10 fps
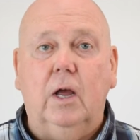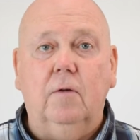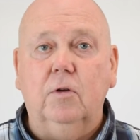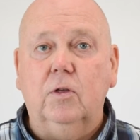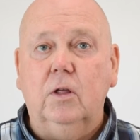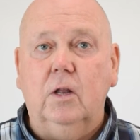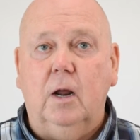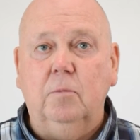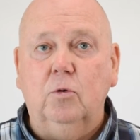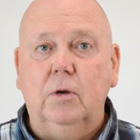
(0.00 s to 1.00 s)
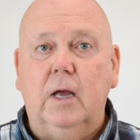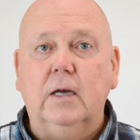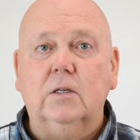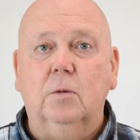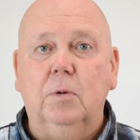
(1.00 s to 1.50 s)
Everything that I'm doing
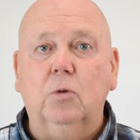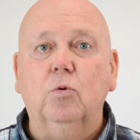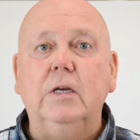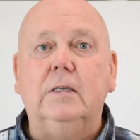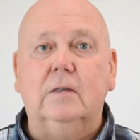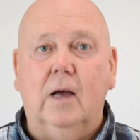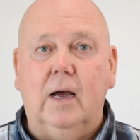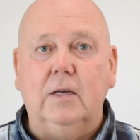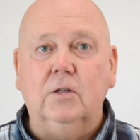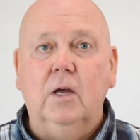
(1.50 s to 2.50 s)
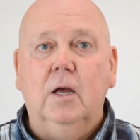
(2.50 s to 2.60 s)
has to be resized